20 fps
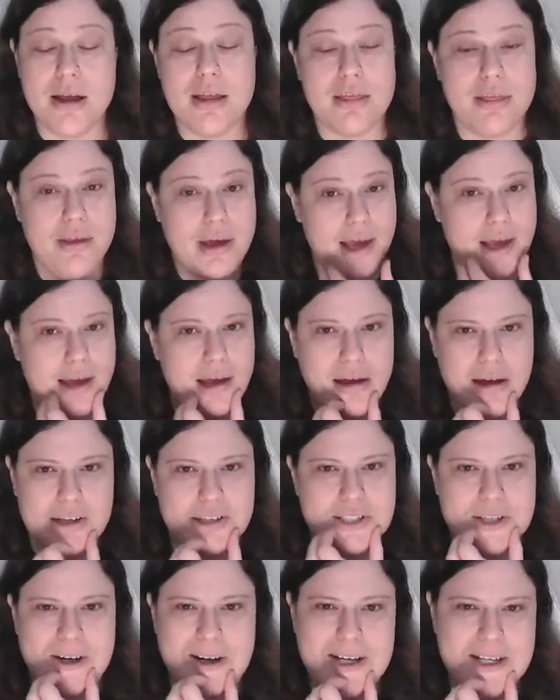They are
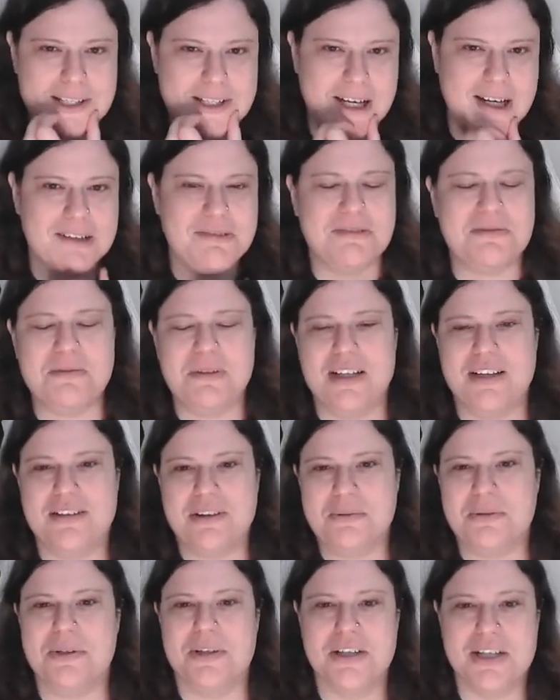starting us off with
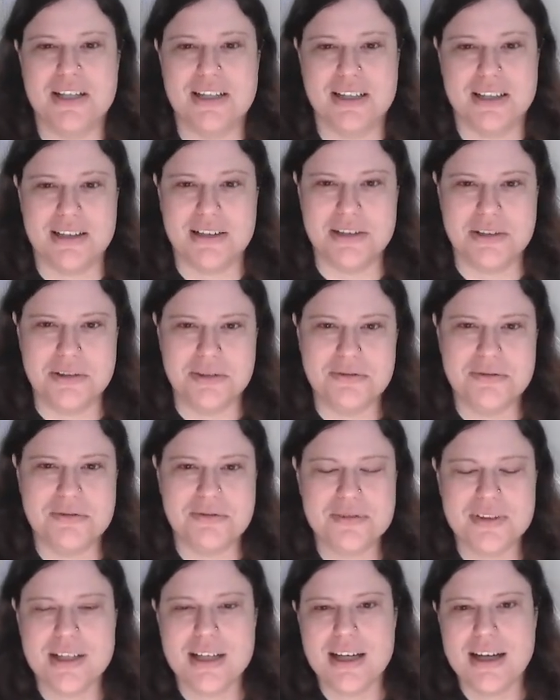the word
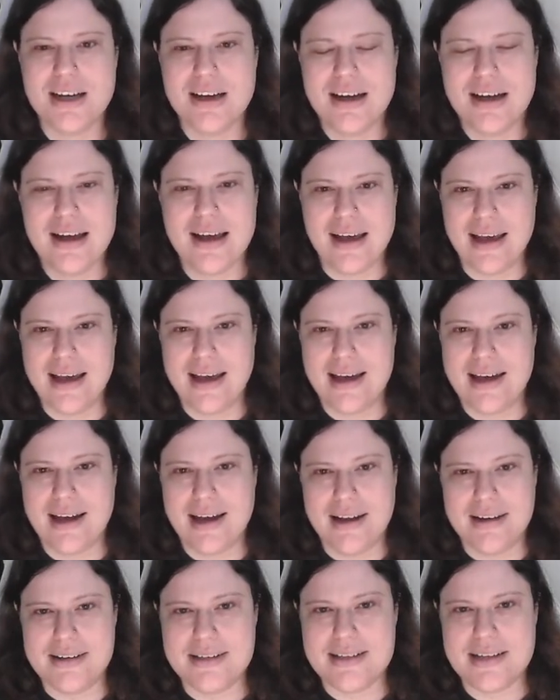aloof.
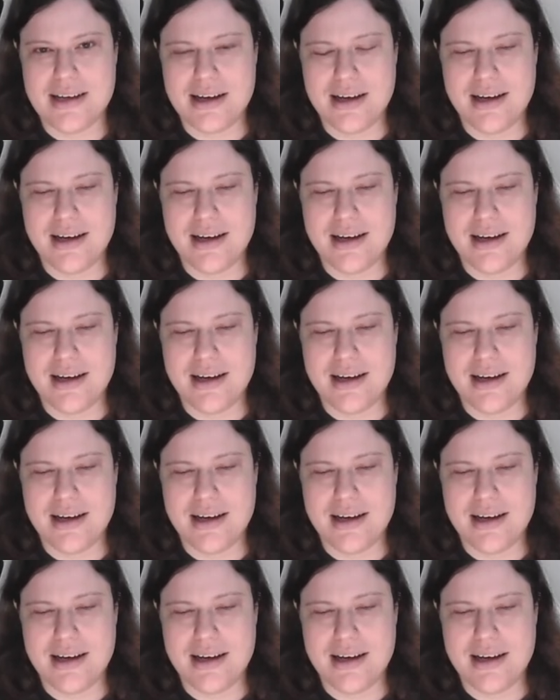And